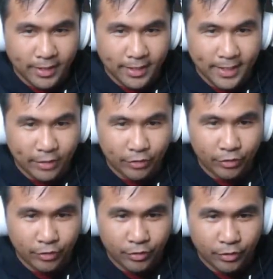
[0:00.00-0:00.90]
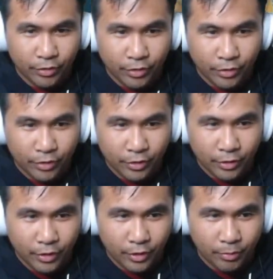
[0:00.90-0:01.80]
Yes.
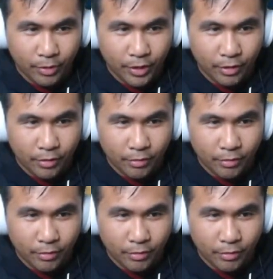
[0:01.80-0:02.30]
Yes, we did.